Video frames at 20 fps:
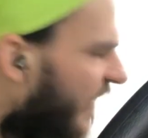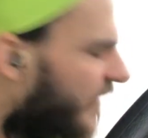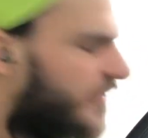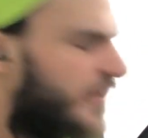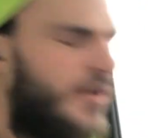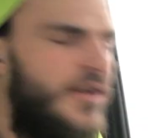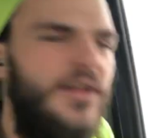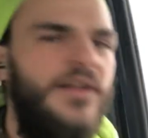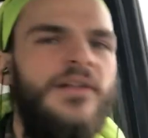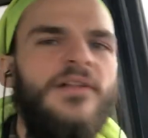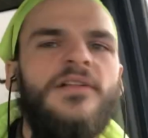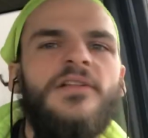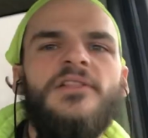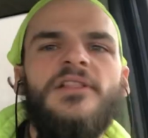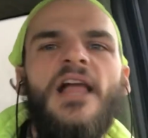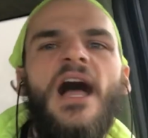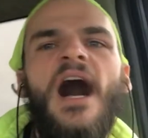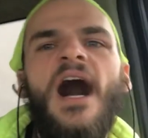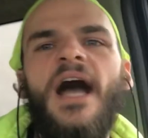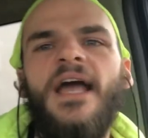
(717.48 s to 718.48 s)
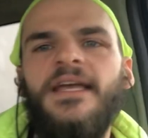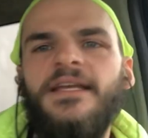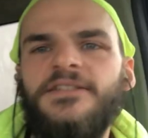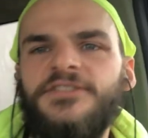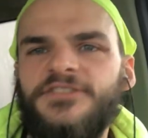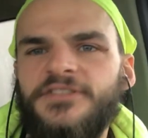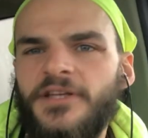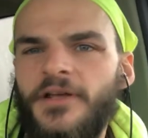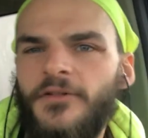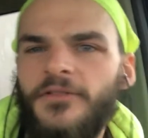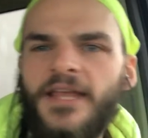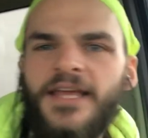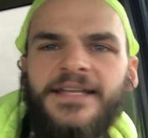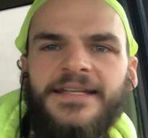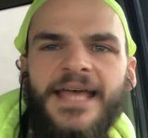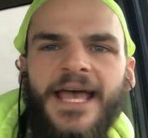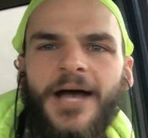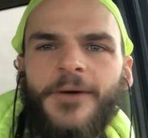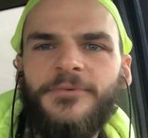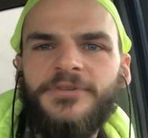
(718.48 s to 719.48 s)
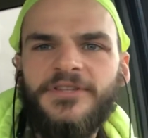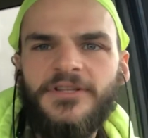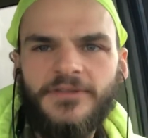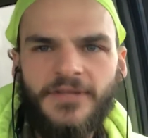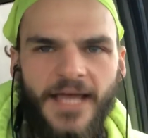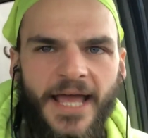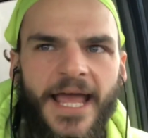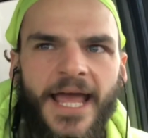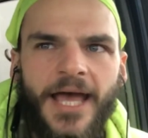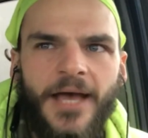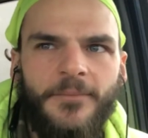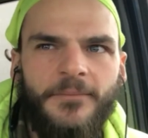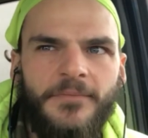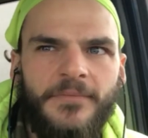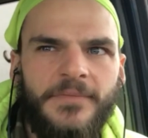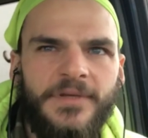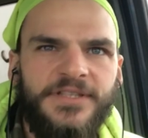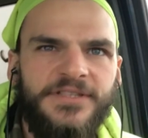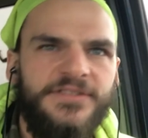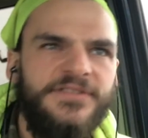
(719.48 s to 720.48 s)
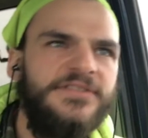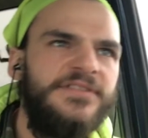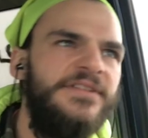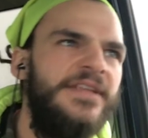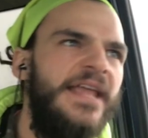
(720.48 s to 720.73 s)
The lion shall lay down with the lamb is